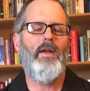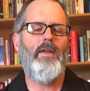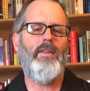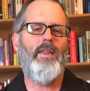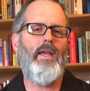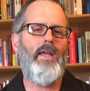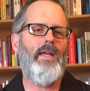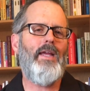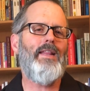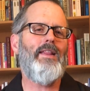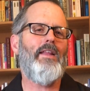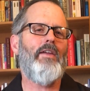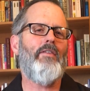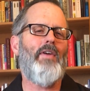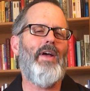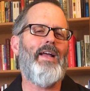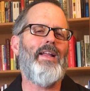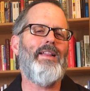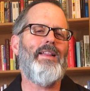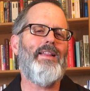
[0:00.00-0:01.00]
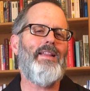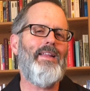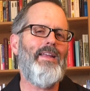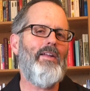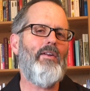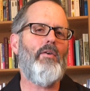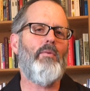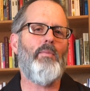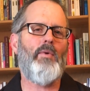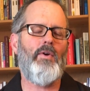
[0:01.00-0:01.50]
They can live a
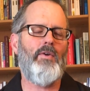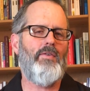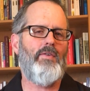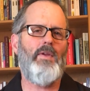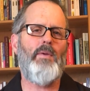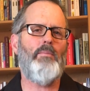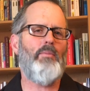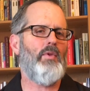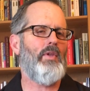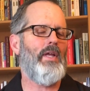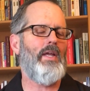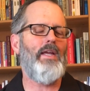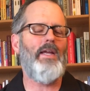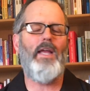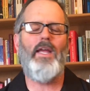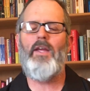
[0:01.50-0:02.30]
little more simply.